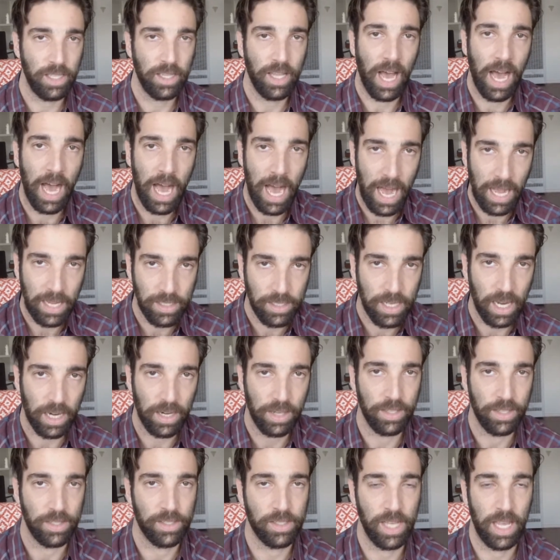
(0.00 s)
The is kind
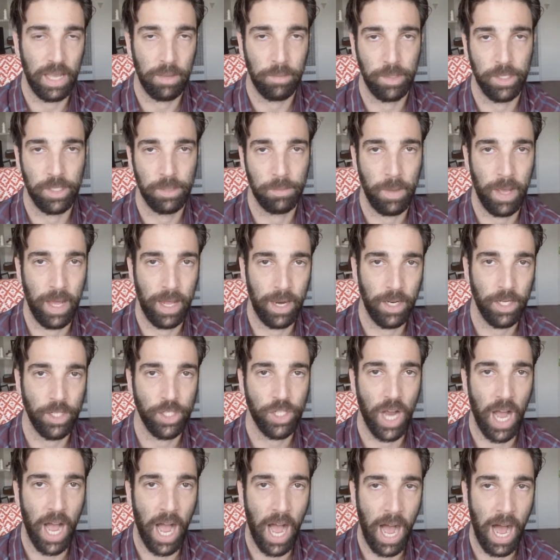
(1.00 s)
of the same in
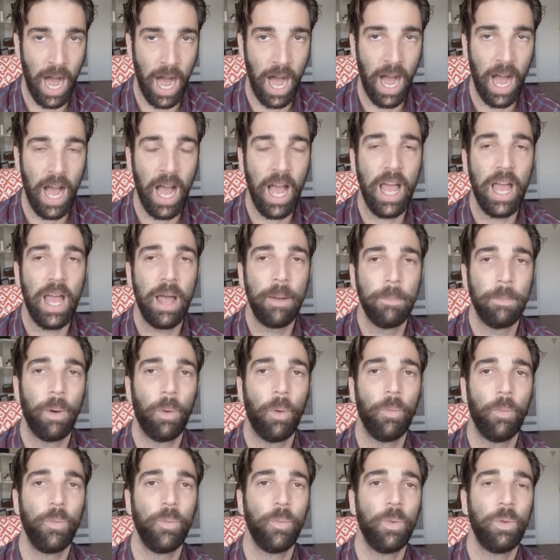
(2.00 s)
Spanish, But
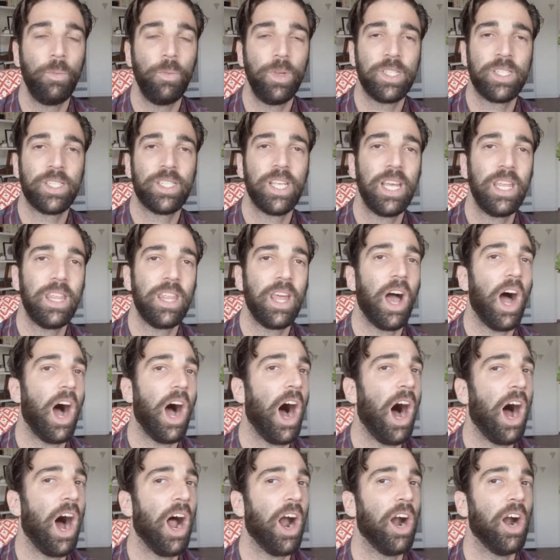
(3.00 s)
when we say the
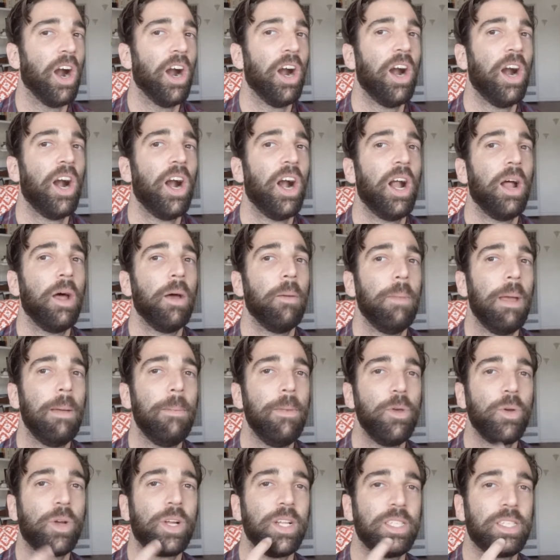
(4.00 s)
R, maybe
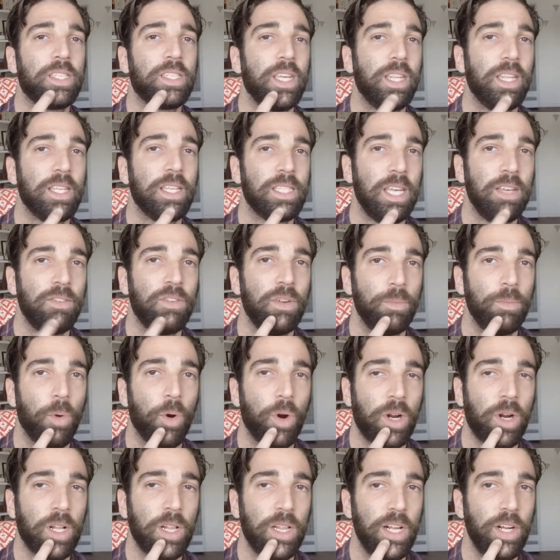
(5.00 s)
you can see this even more
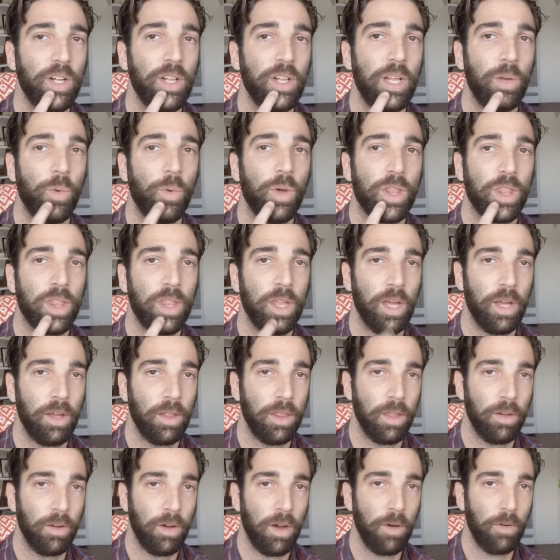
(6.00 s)
clearly with
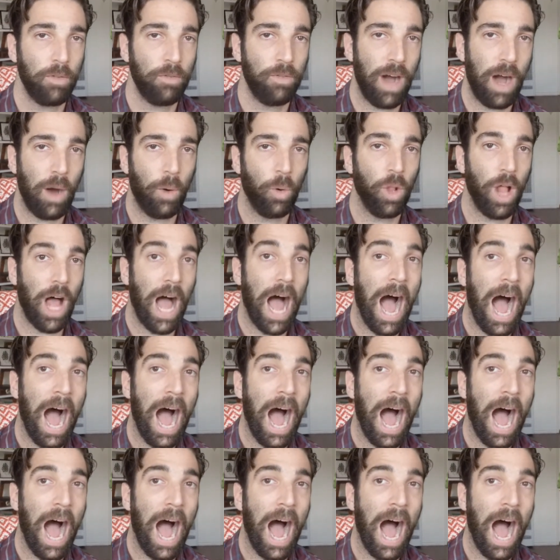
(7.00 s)
the vowel